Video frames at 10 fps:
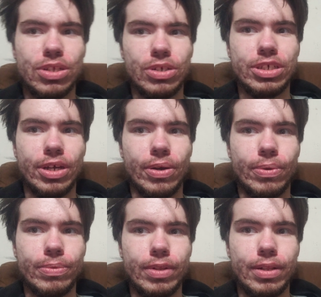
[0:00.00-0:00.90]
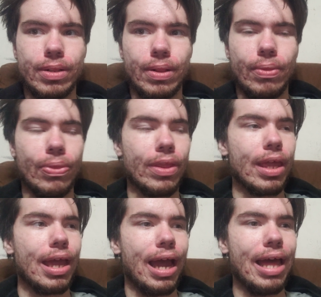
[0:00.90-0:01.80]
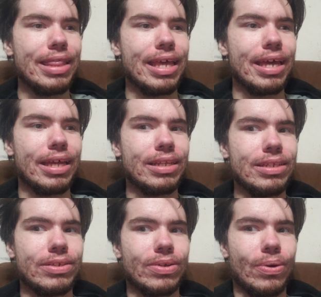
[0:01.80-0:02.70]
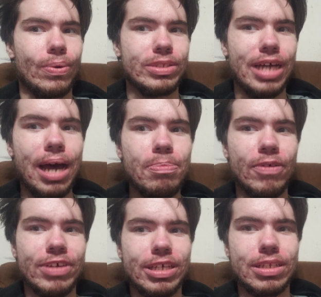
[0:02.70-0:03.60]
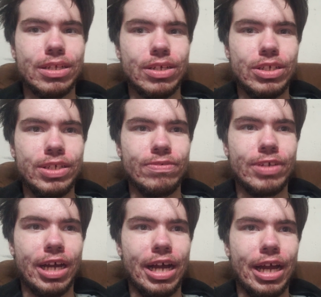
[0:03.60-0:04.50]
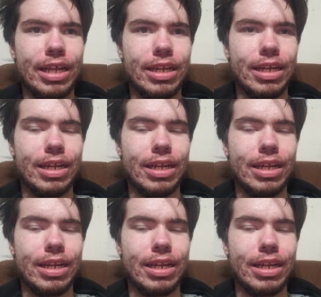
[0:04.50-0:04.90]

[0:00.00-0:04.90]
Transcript: start to go. And then on top of it, you've got